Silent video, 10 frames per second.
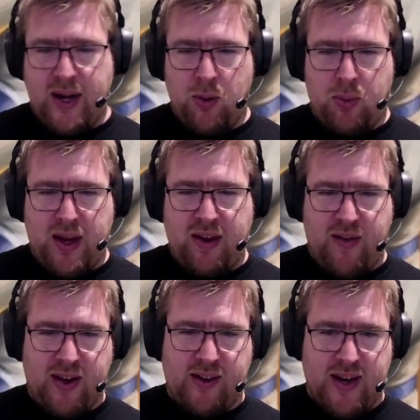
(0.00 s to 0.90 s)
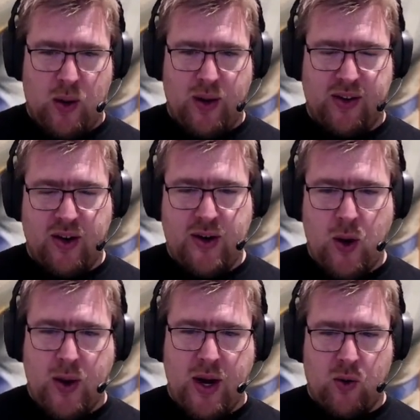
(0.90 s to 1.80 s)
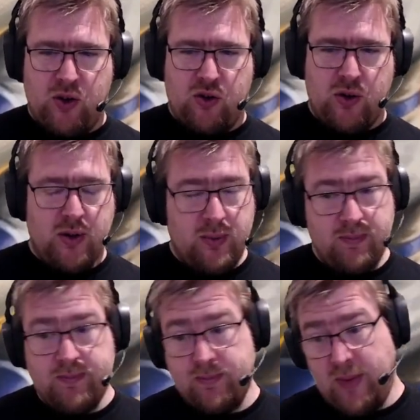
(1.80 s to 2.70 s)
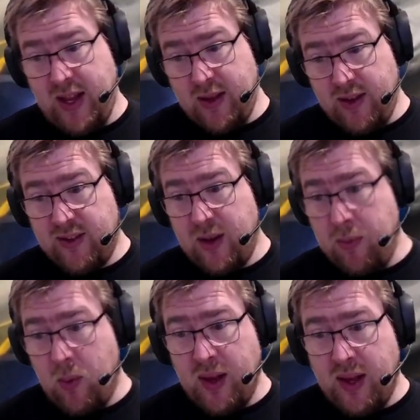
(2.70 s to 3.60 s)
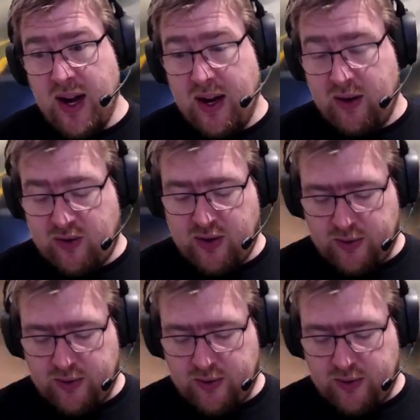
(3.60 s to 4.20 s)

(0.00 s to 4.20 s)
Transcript: play face down as a token creature. This can be really nice.